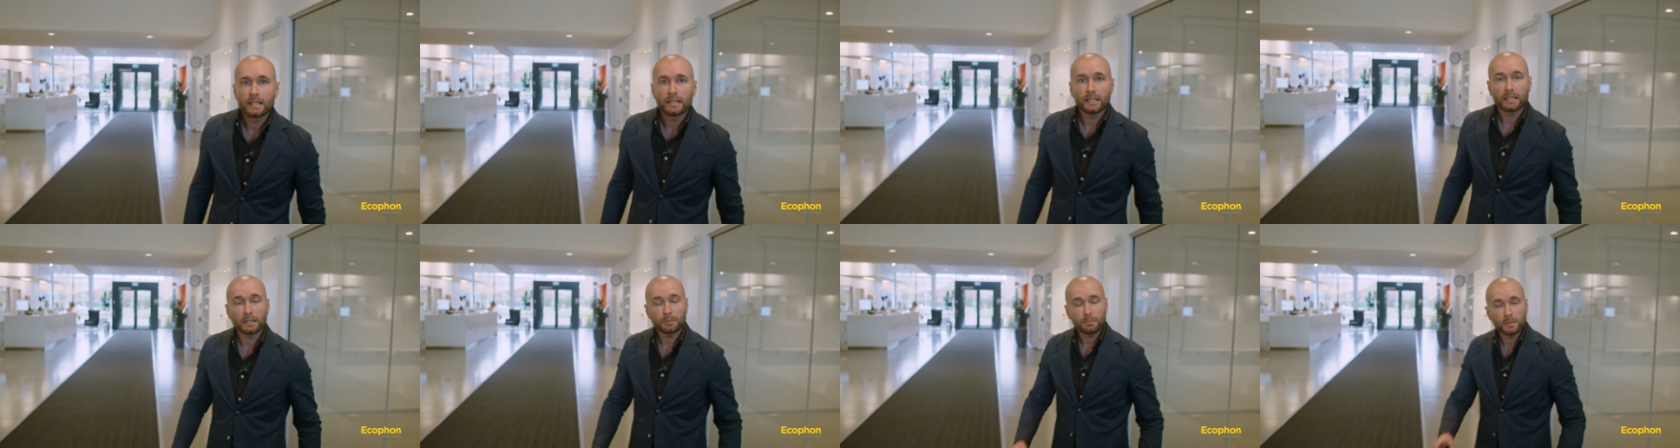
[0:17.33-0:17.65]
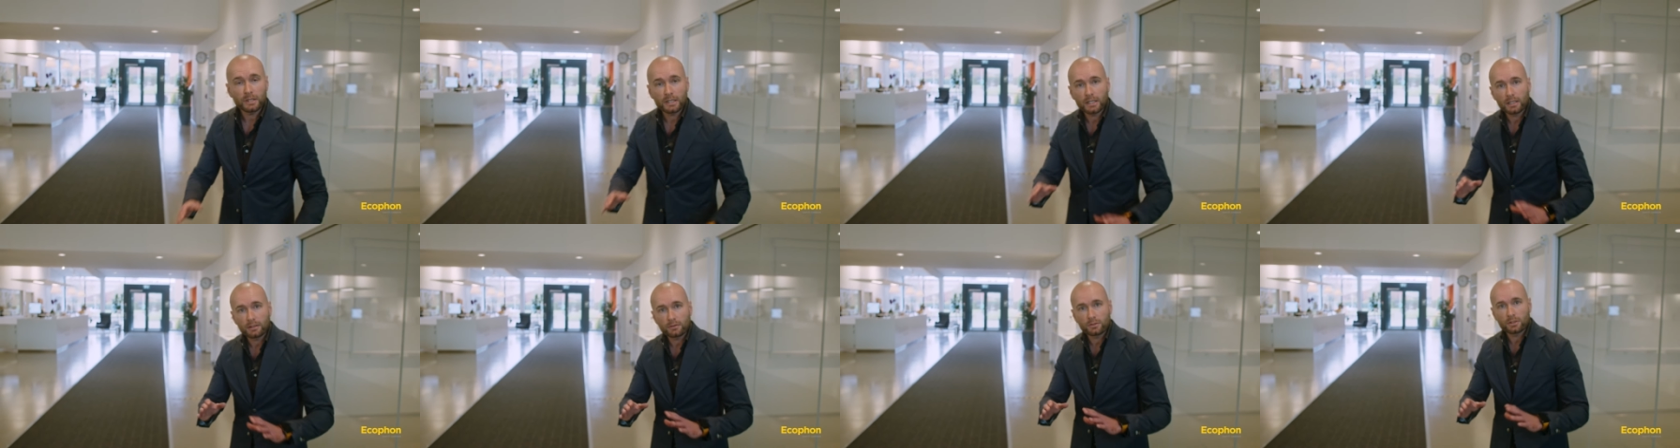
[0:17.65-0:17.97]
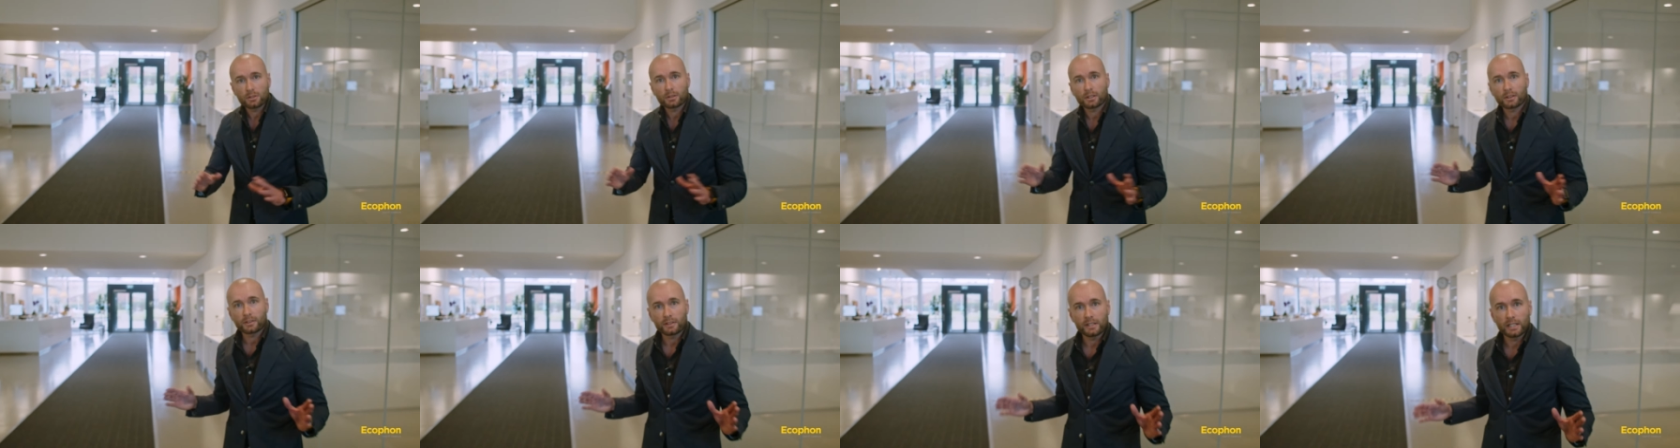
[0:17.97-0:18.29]
Let me give
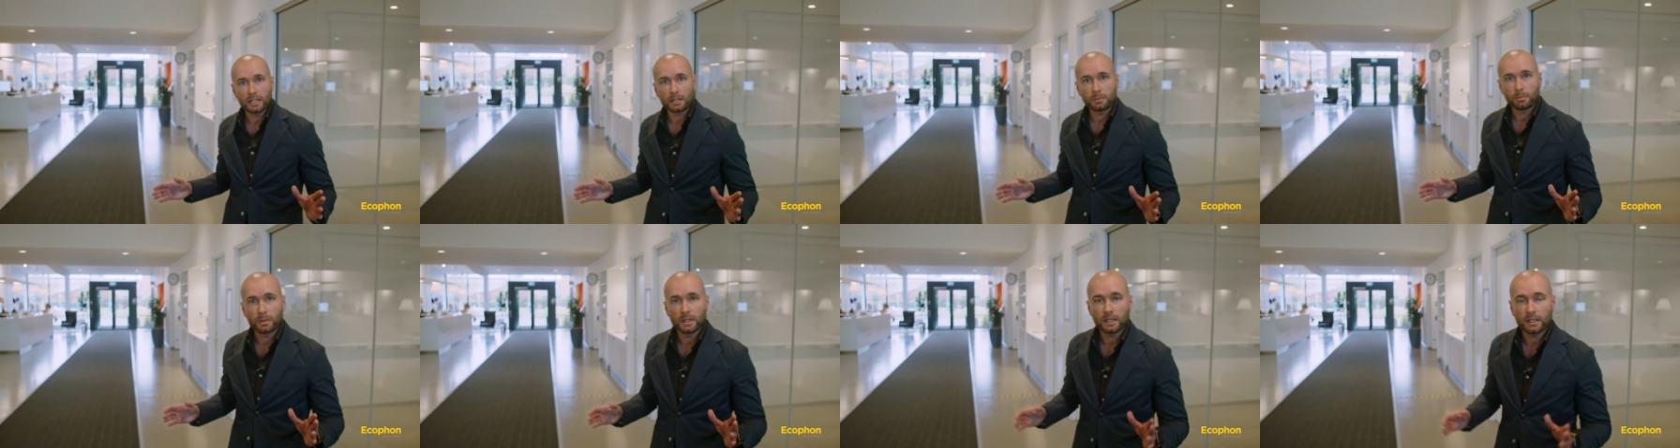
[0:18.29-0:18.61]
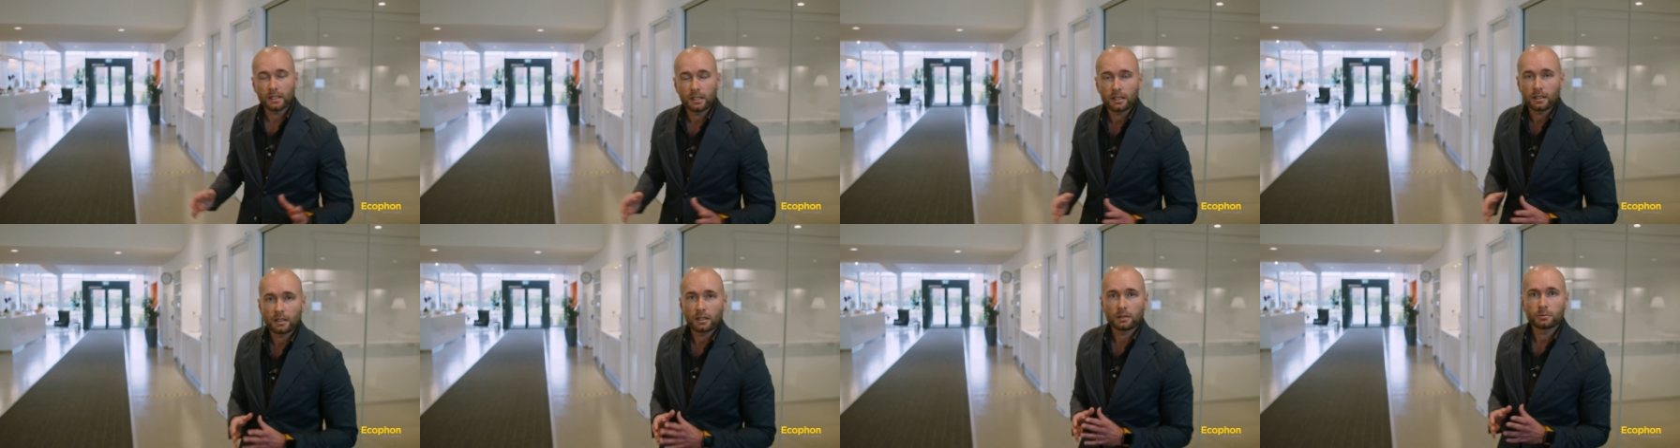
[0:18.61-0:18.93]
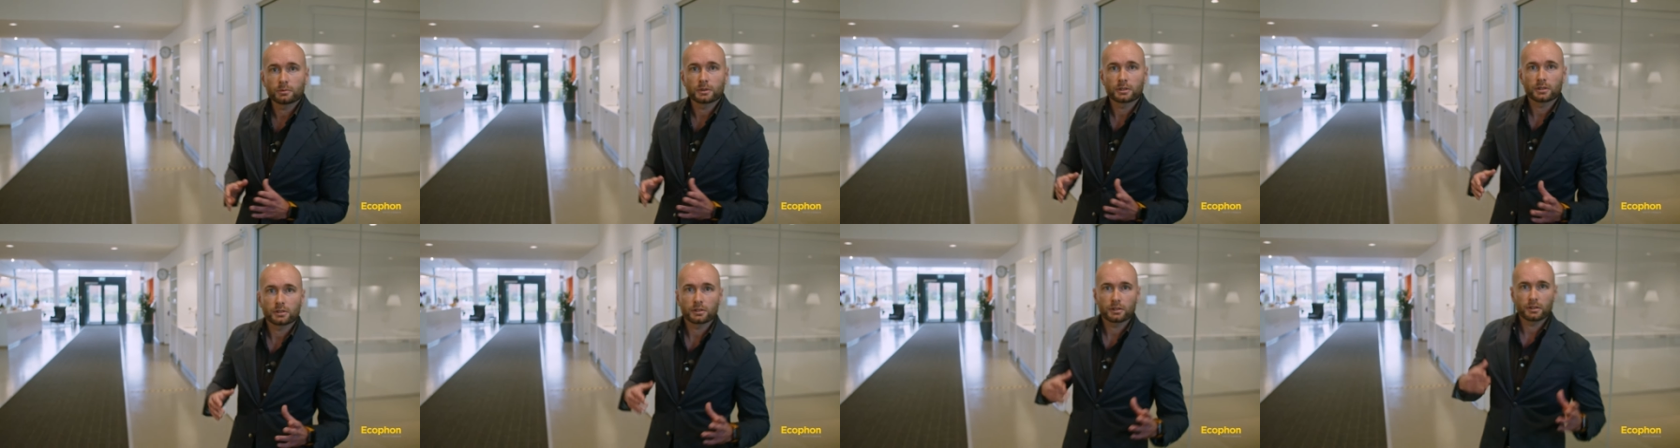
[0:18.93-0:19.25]
you a sneak peek
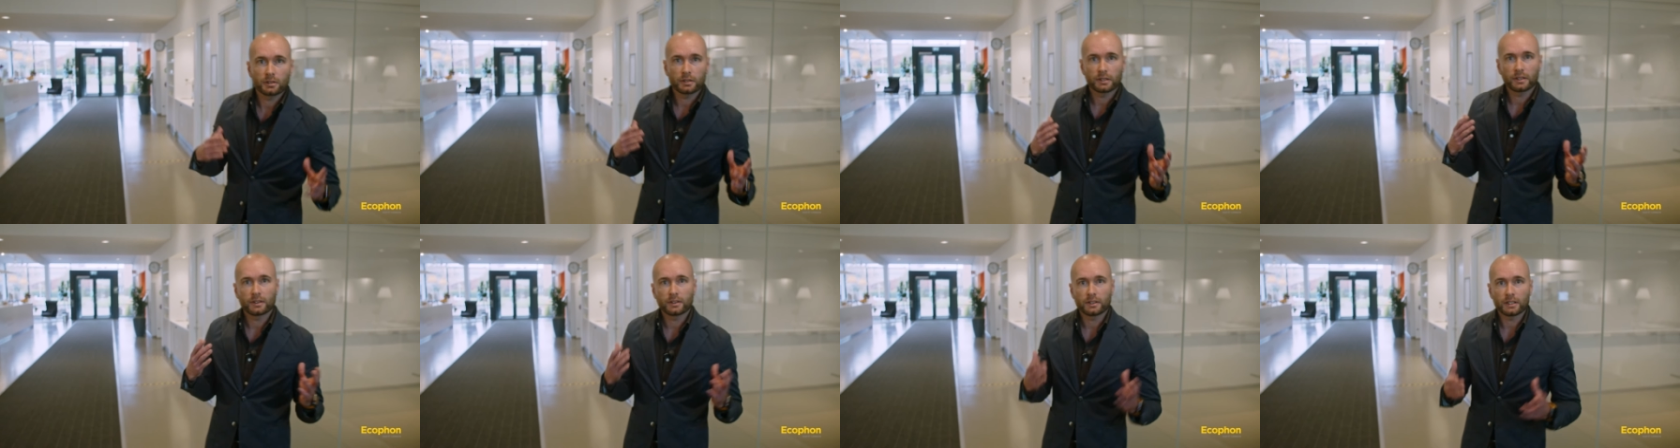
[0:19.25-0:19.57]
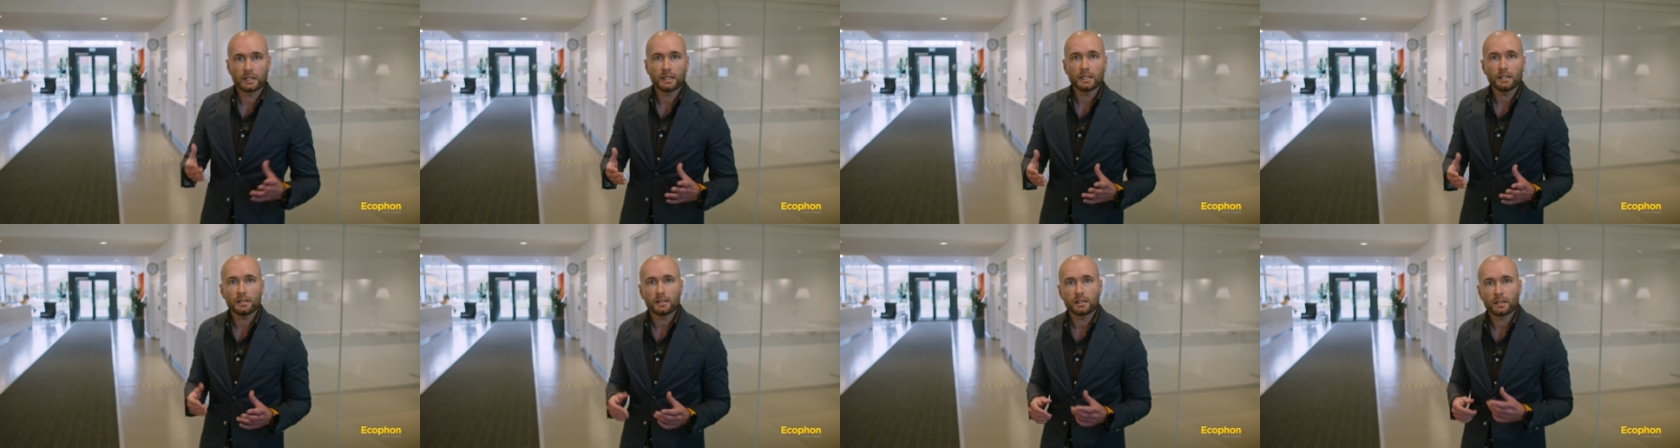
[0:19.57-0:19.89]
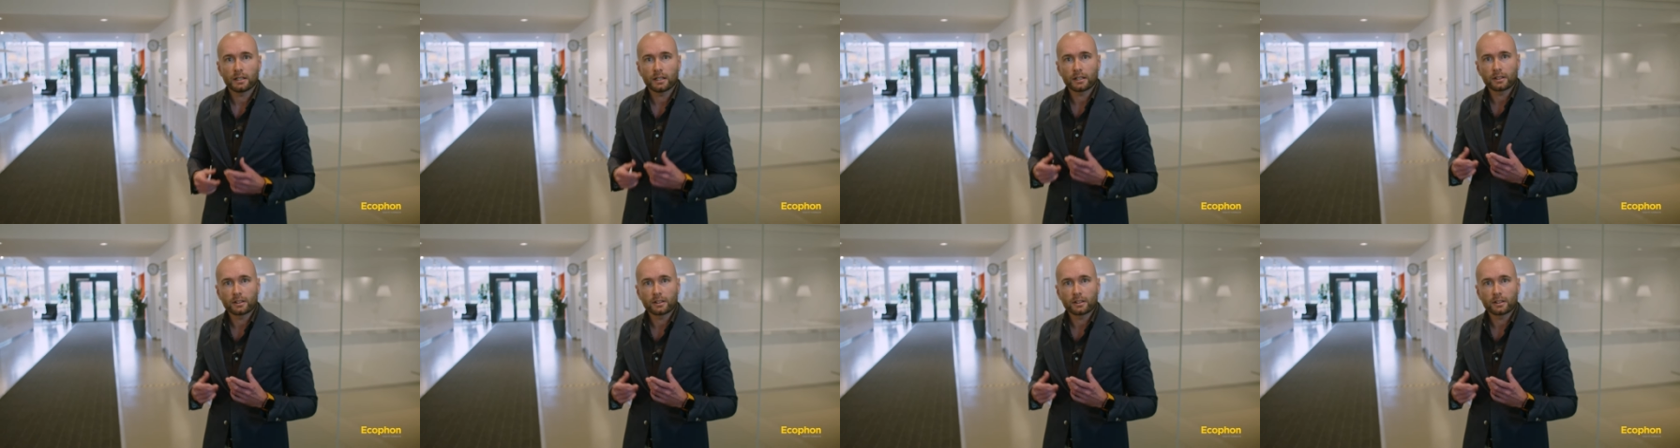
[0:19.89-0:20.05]
of what you could see,